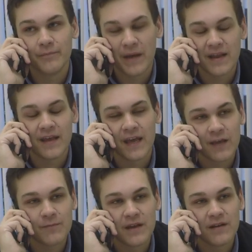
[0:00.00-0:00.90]
Bennett
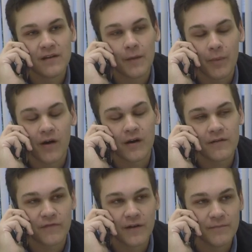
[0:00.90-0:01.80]
Hickman apart
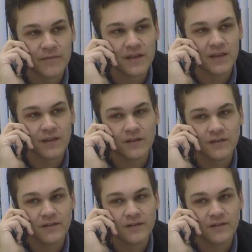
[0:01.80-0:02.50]
from the